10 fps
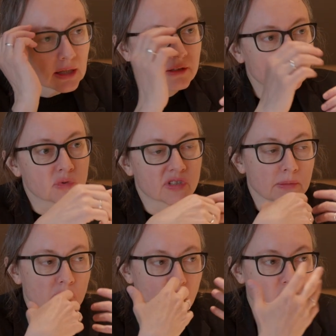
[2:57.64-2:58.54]
It took
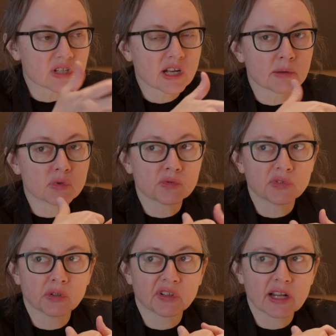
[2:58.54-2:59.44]
them a long time to
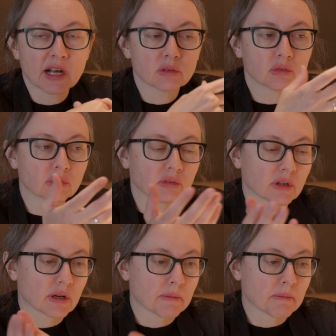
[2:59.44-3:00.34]
figure it out,
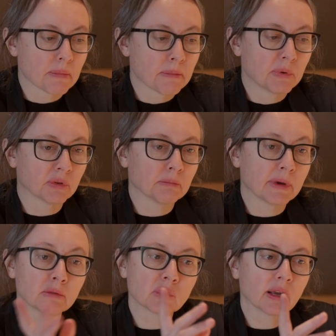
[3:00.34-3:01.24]
but
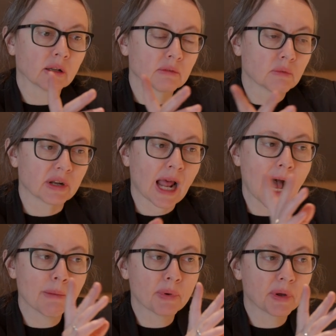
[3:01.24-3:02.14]
meanwhile, what
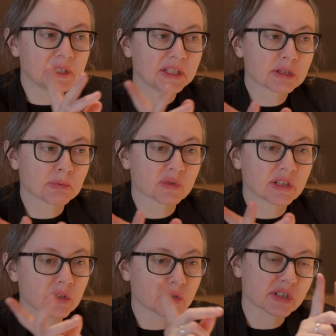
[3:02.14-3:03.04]
happened is
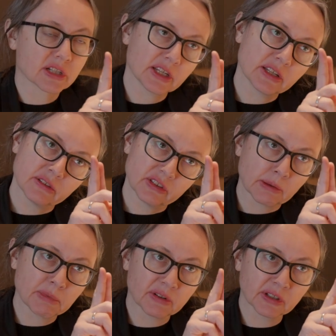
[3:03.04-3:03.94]
spontaneously the
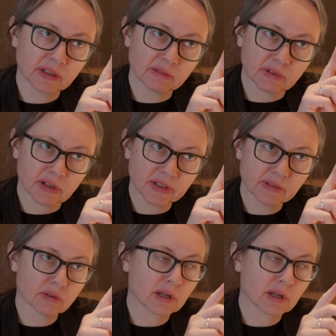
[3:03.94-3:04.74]
American vine, the